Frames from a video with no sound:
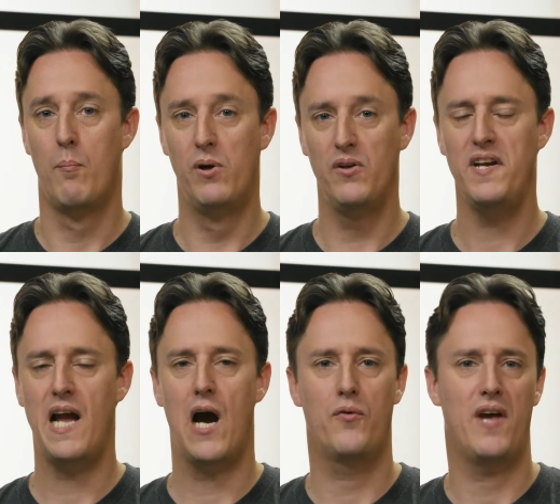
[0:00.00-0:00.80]
building
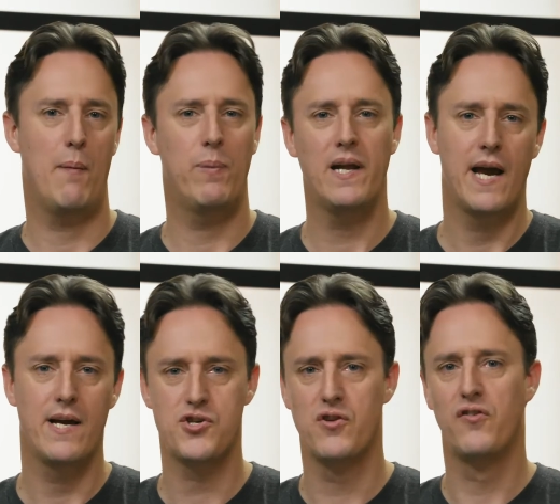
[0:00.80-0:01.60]
out
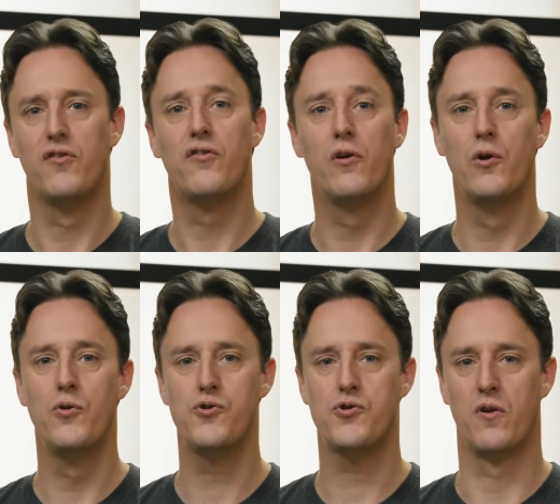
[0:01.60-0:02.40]
applications and
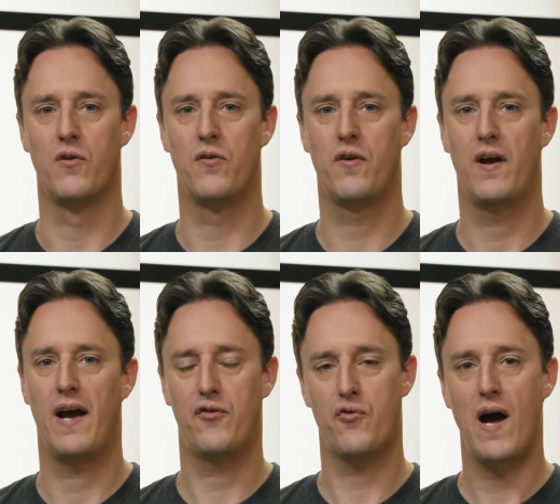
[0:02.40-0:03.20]
solutions
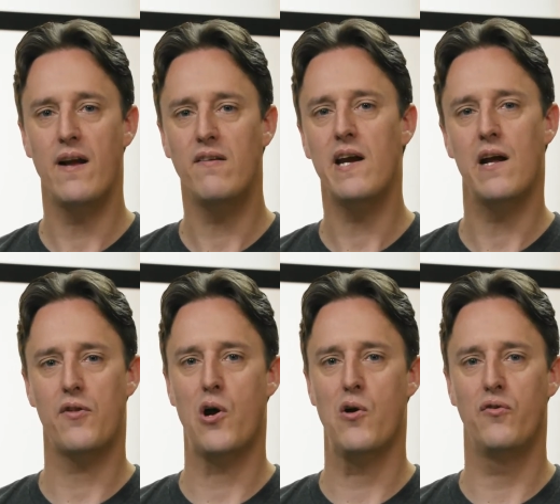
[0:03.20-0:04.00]
and trying to get
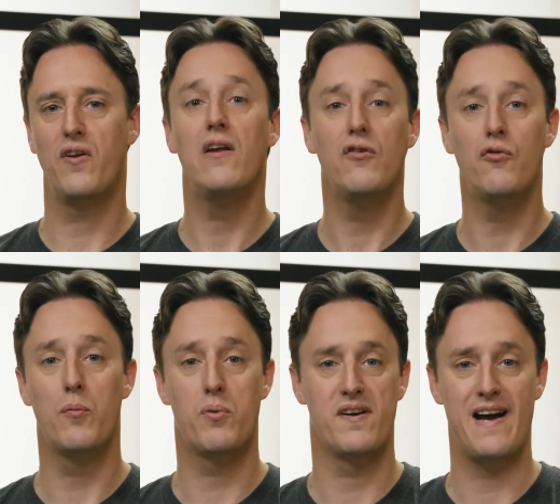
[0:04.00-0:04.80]
those into a
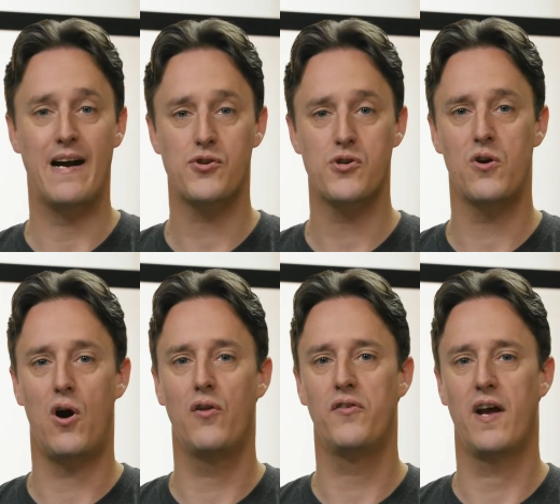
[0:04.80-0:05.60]
production
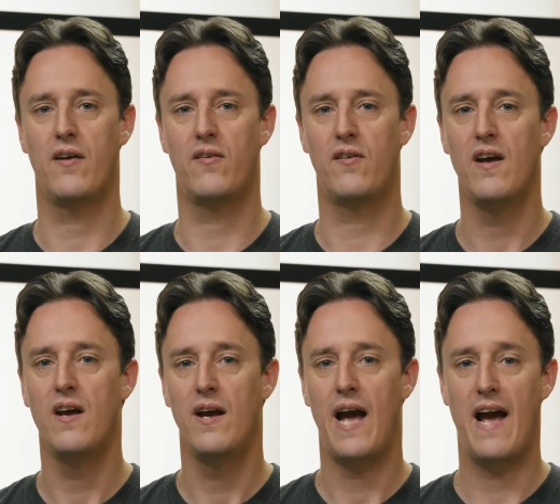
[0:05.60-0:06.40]
context
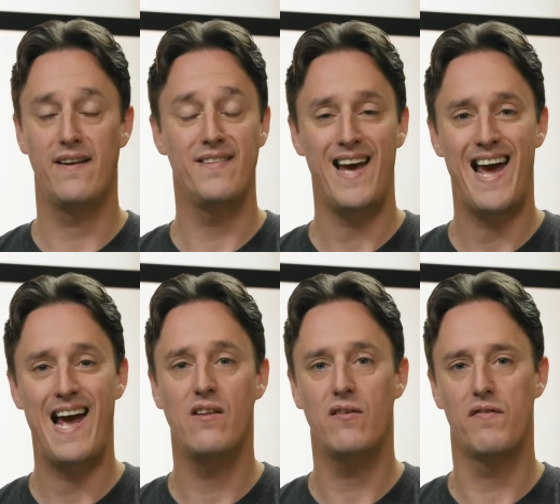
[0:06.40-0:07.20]
and in the
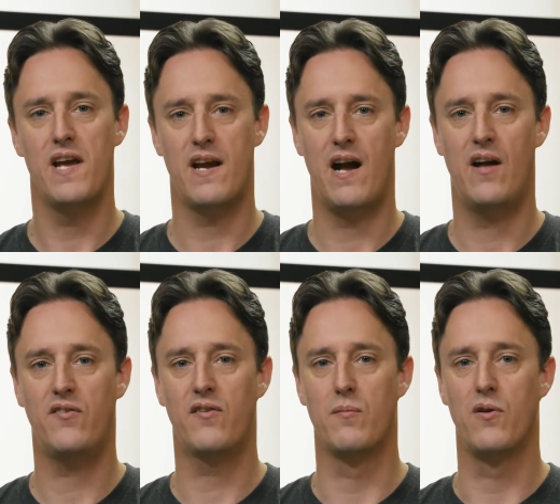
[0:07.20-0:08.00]
hands of their
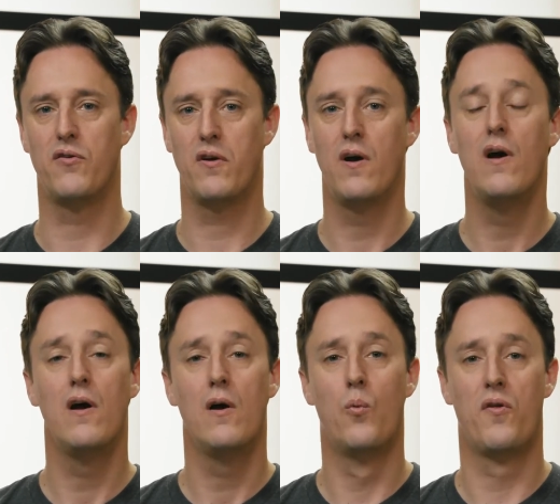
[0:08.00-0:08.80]
customers
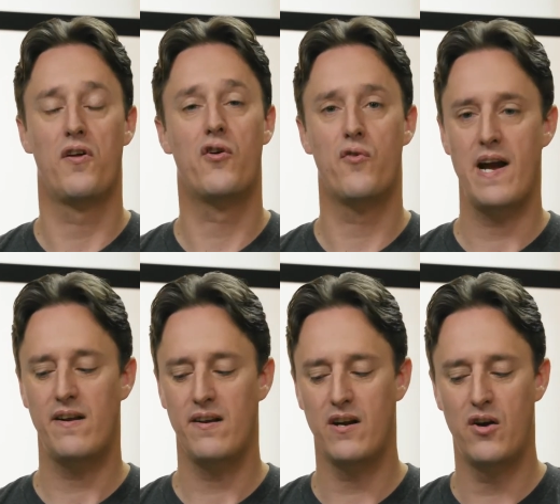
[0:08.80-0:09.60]
with a
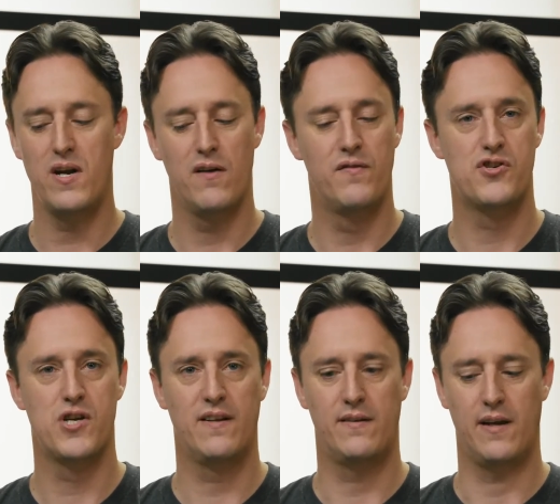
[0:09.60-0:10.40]
greater degree of
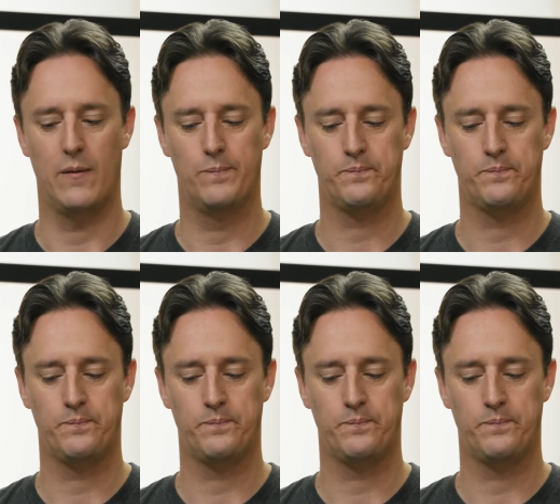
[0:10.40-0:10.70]
agility.